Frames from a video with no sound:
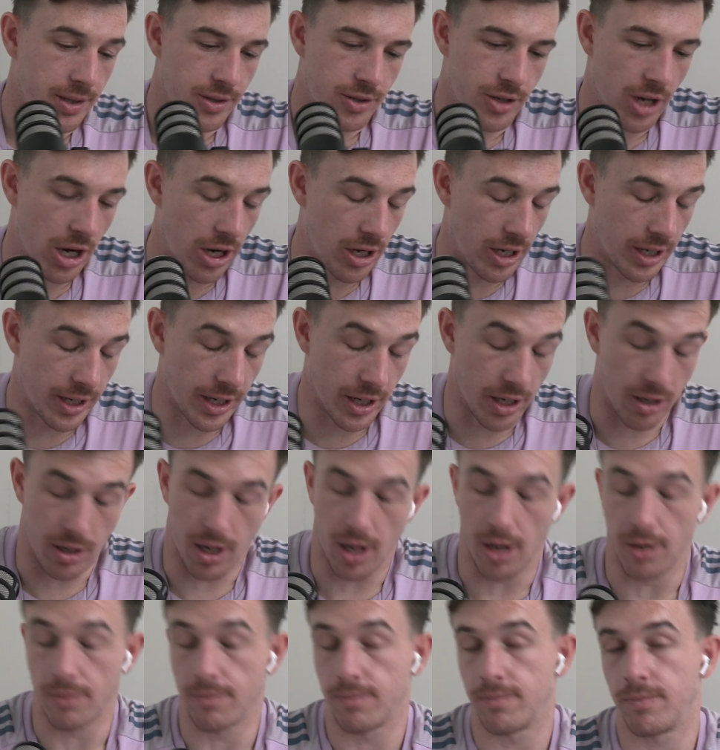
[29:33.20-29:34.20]
Totally, yeah.
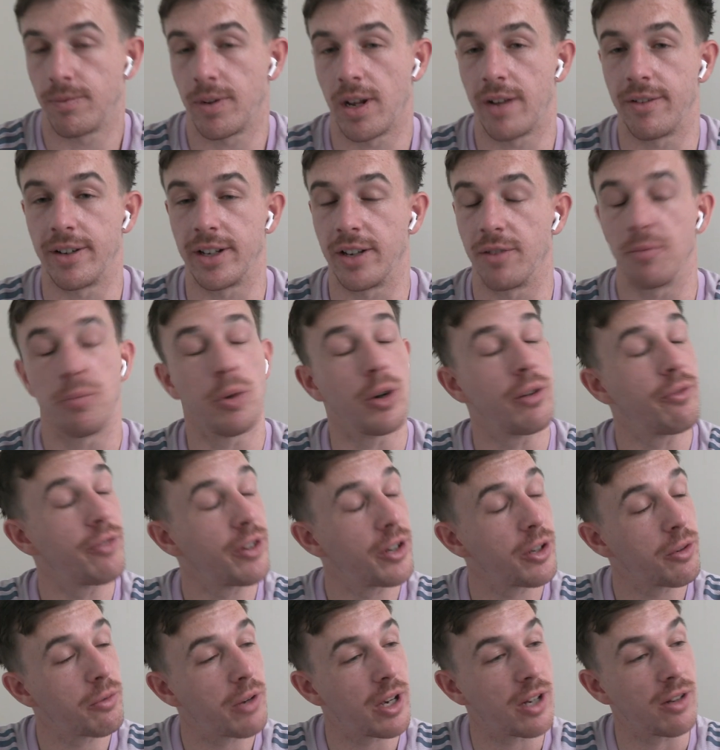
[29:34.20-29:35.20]
Like, I think you put it
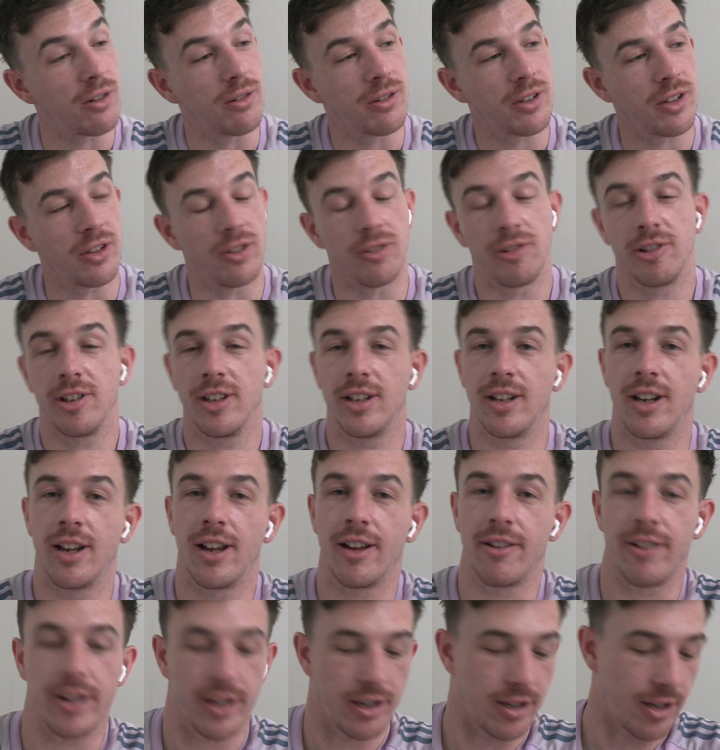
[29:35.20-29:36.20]
very well, Husey.
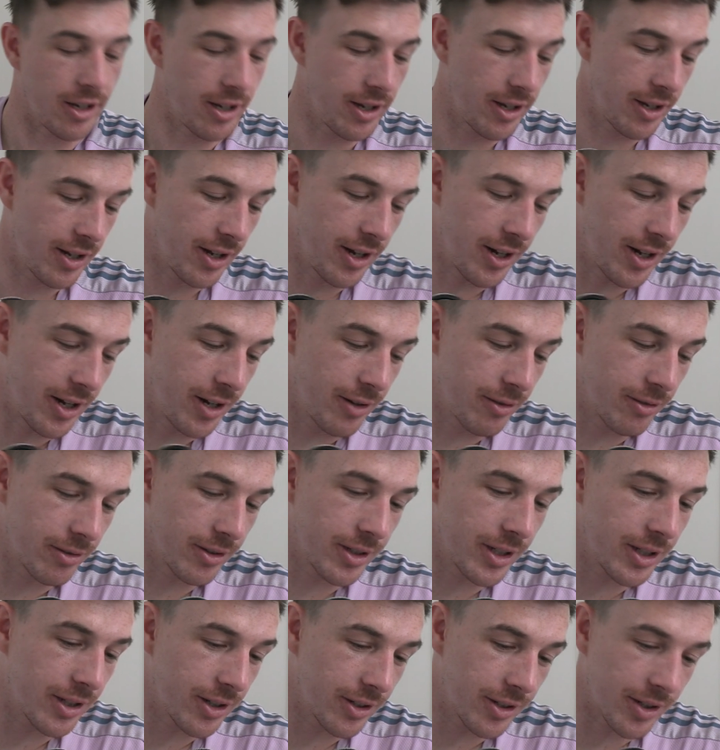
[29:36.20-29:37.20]
I think
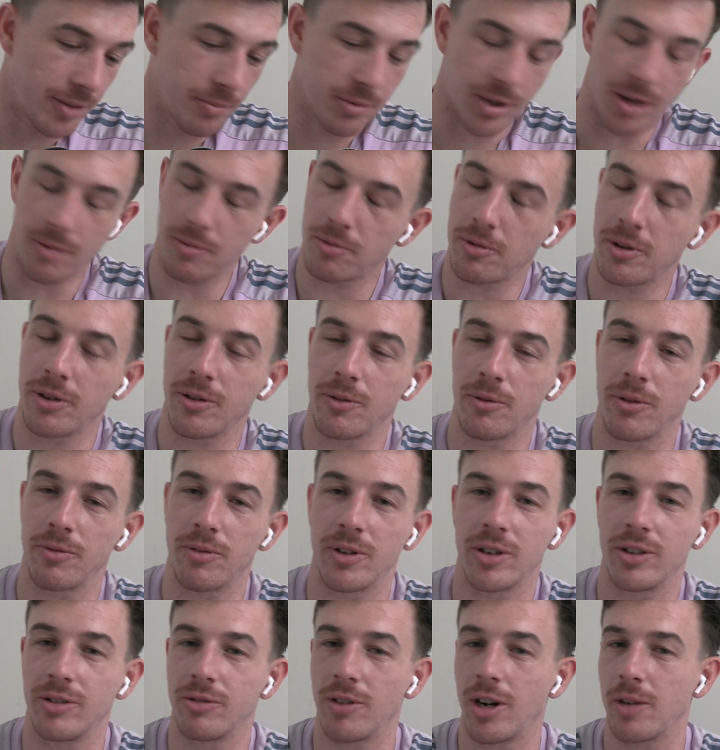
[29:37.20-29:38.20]
sometimes with
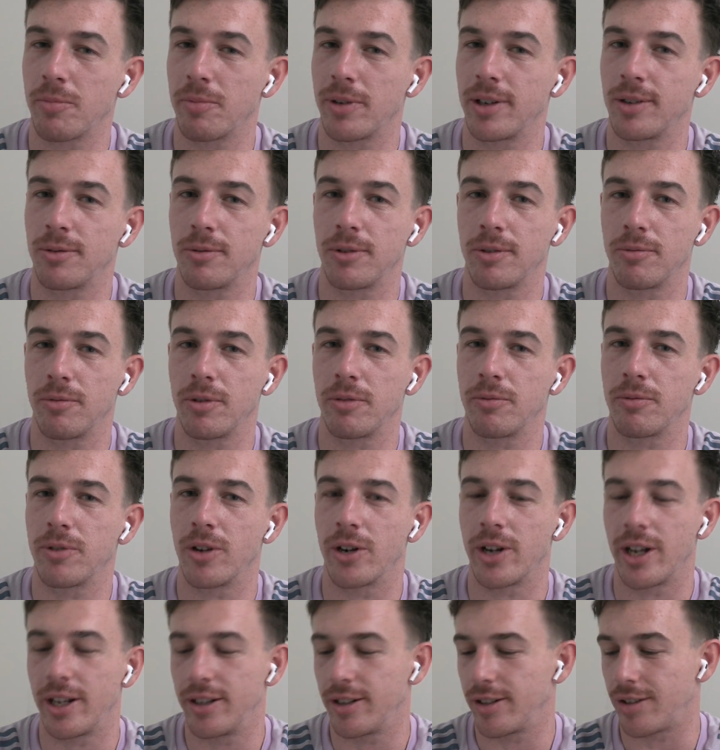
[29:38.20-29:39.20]
these rugbies, we've got
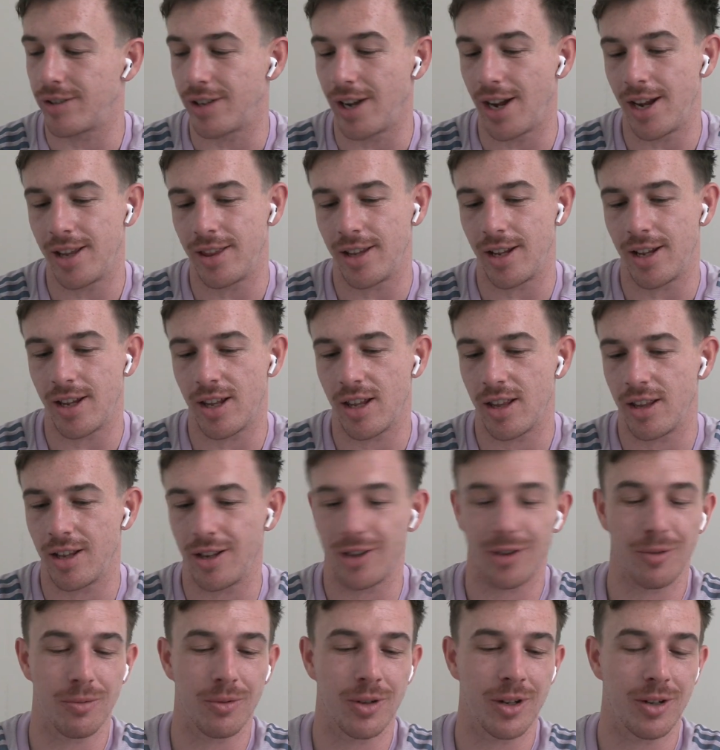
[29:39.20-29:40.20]
to understand that
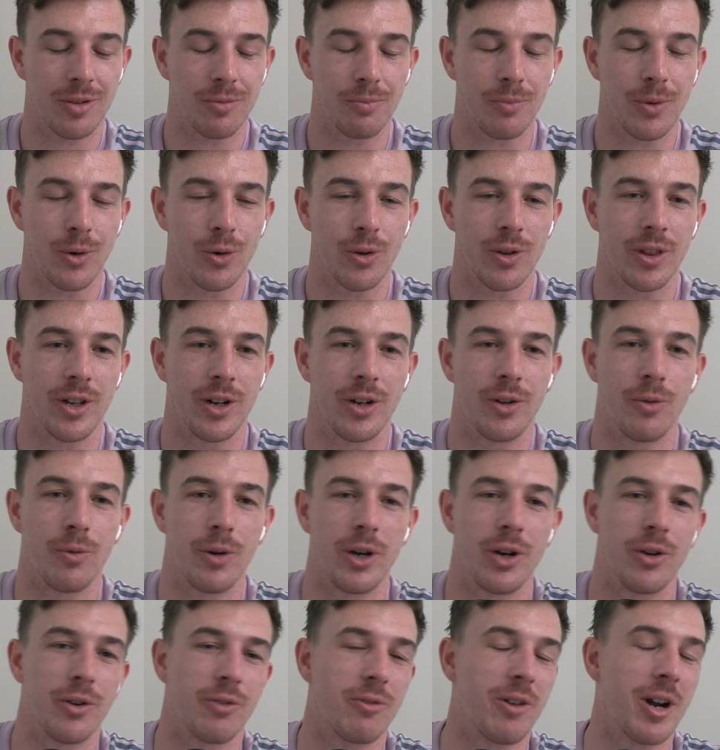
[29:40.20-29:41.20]
there's more than a
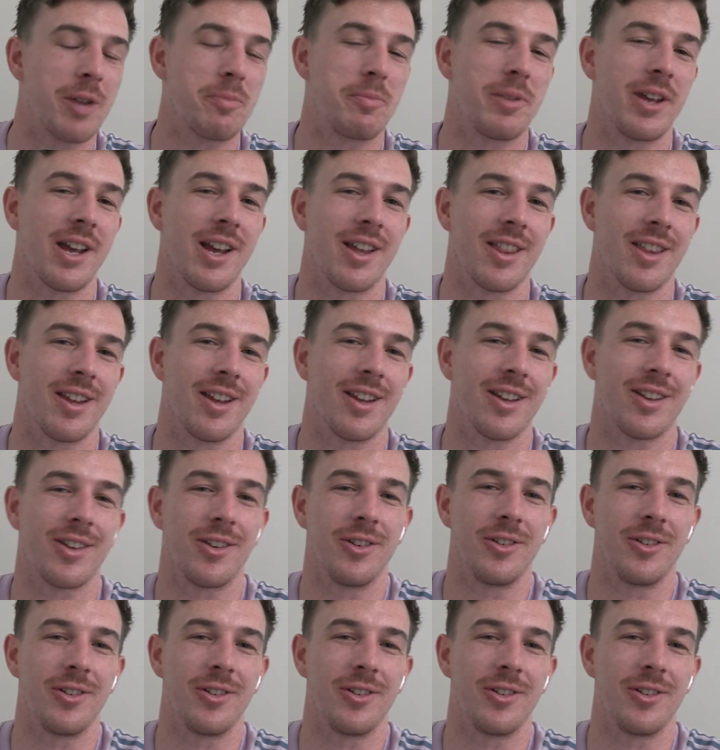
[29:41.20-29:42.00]
world of rugby out there.